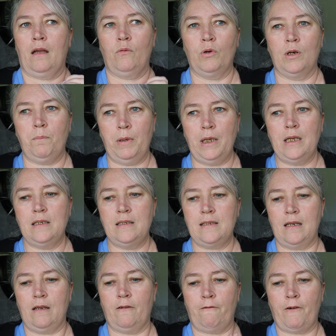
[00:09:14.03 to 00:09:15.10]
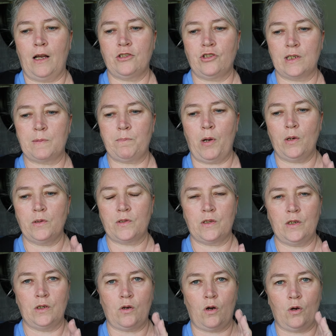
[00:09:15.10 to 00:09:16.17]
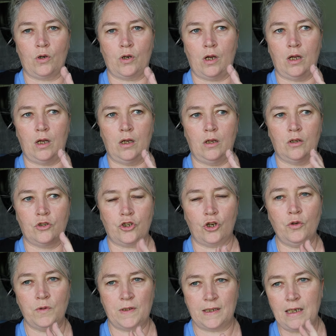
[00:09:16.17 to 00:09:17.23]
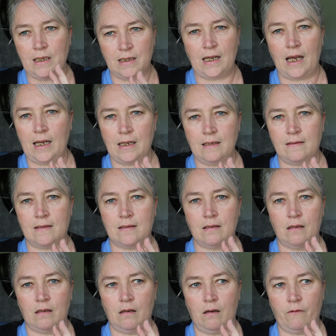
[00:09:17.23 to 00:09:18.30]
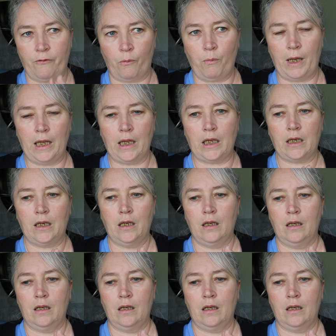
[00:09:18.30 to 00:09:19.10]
would it be easier if I just posted on two set days of the week